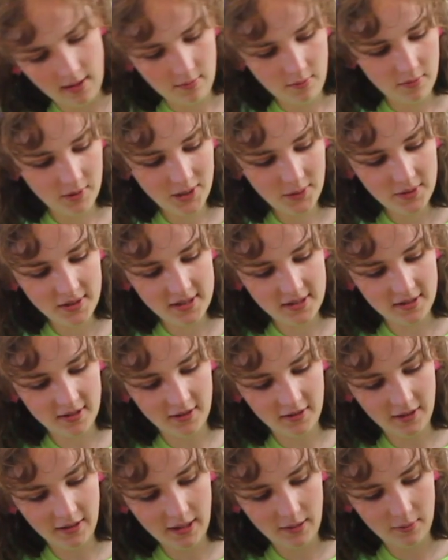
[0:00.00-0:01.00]
wonder what this is
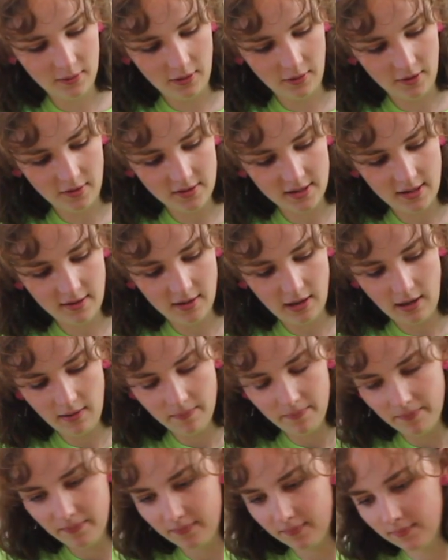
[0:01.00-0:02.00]
going to look like when it grows out, eh?
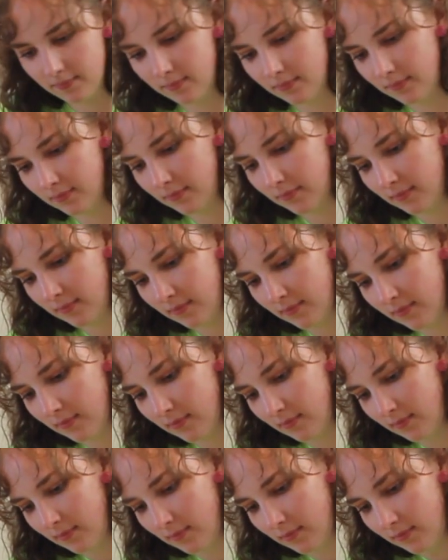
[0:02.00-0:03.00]

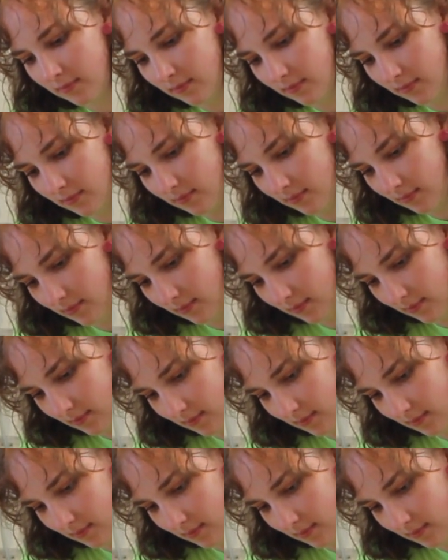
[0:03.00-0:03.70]
If it like